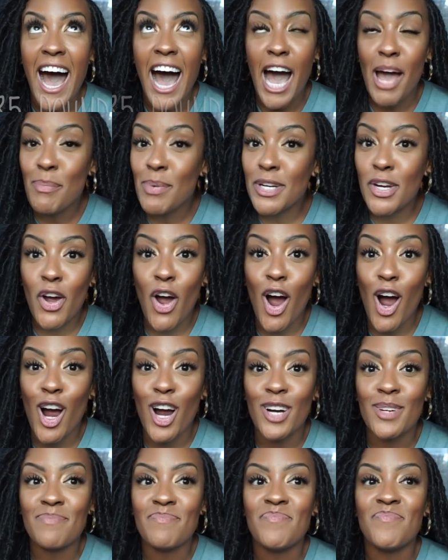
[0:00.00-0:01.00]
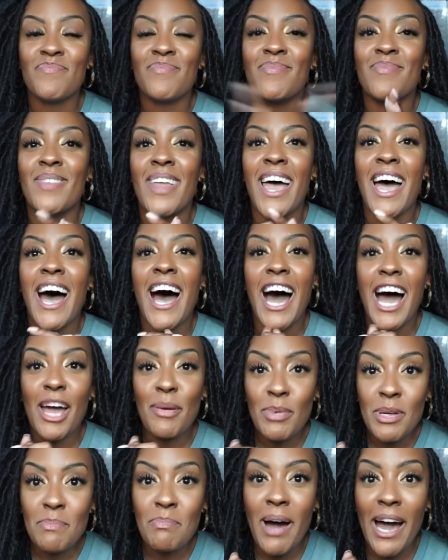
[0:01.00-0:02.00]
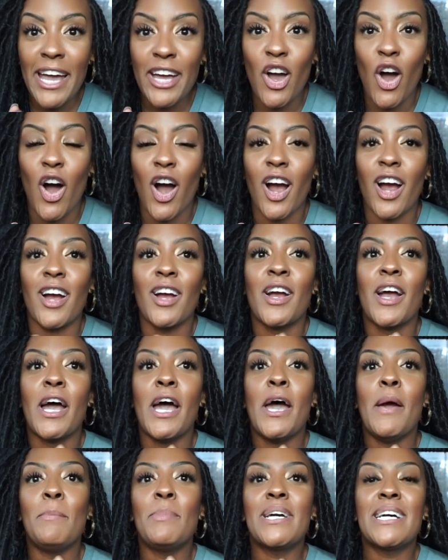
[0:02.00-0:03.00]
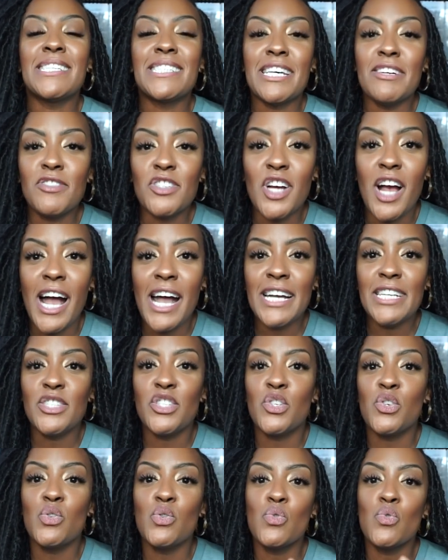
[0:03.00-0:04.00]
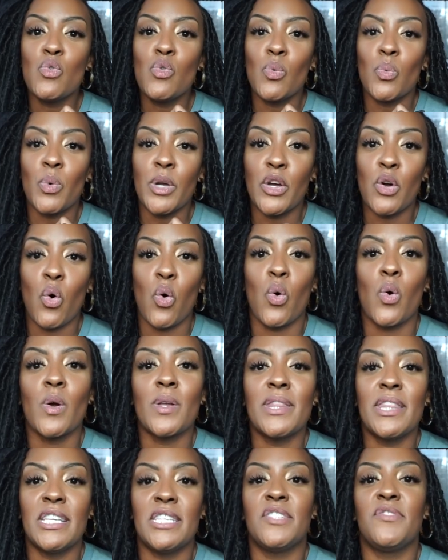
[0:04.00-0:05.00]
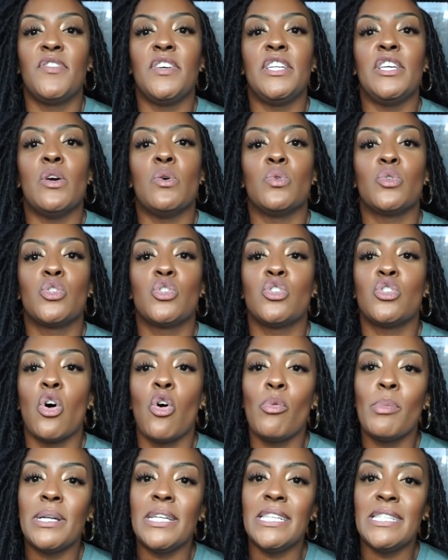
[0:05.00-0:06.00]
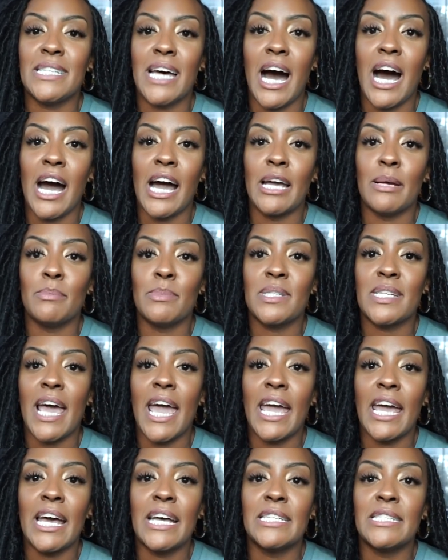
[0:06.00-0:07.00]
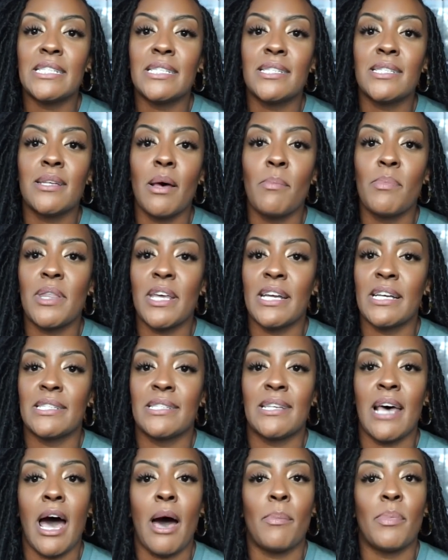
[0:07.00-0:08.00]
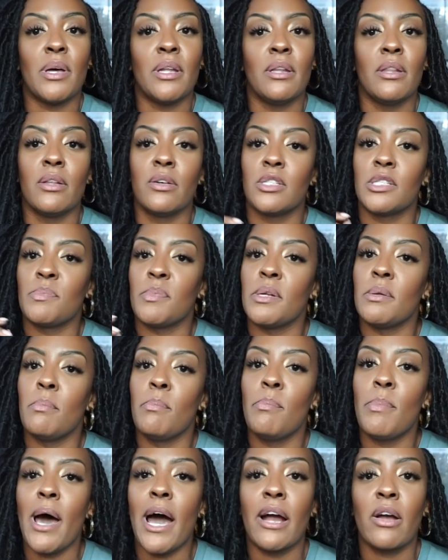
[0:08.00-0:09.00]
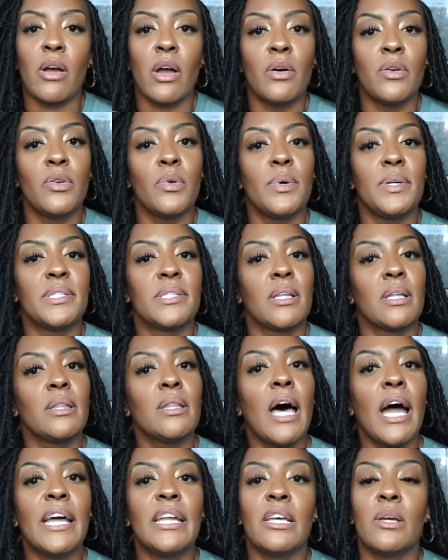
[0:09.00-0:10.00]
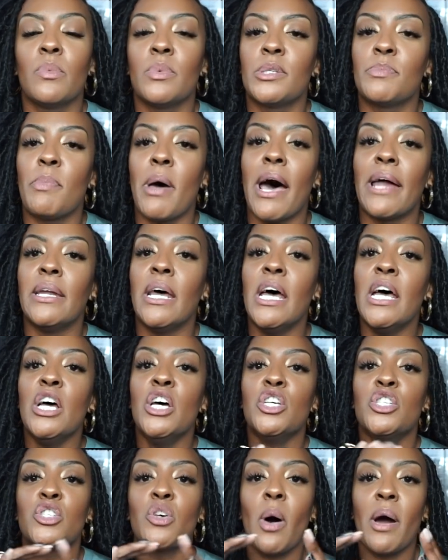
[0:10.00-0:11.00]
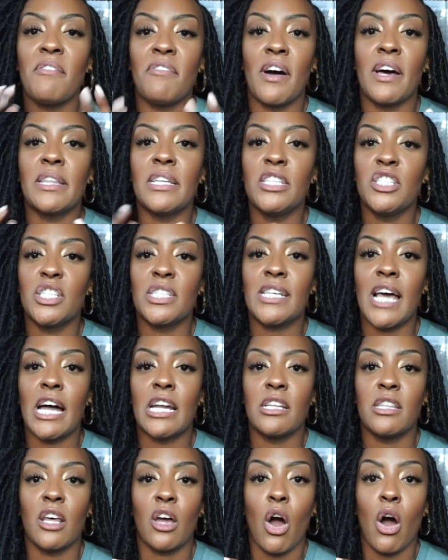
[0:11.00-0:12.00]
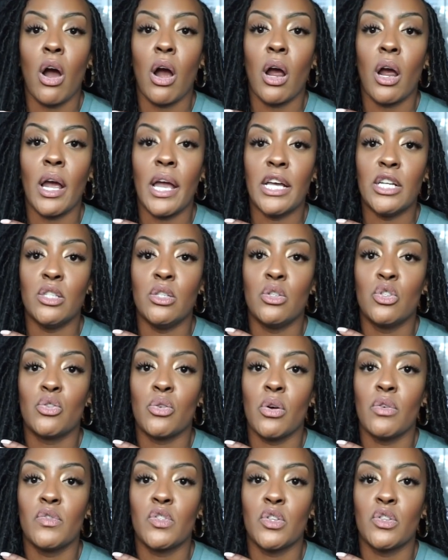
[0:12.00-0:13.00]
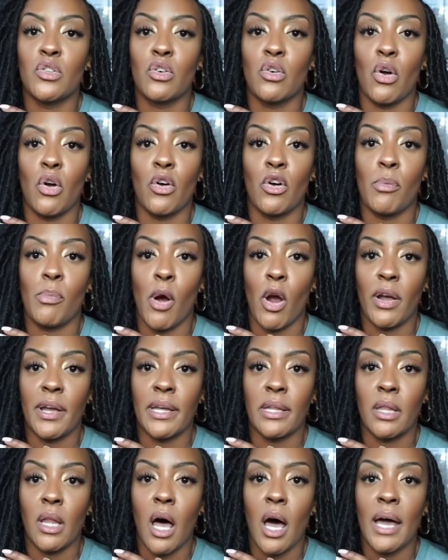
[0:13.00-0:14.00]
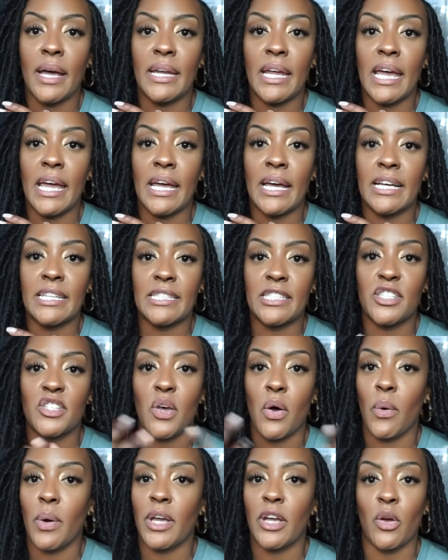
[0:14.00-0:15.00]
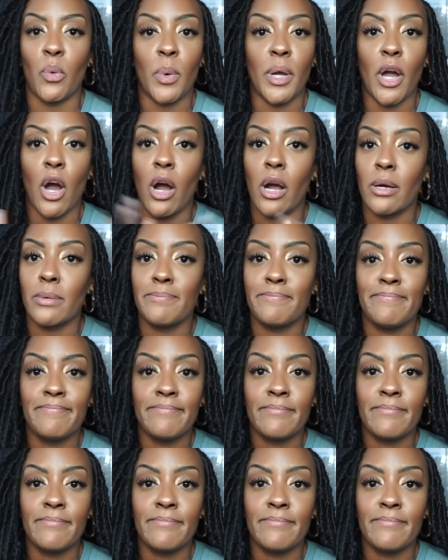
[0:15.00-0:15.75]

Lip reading: I'm in a car. I'm in my car because I've tried to record this video so many times and something has happened. There's been background noise, the lighting was bad. So I finally just got in the car and drove to the Kroger parking lot, and so here we are.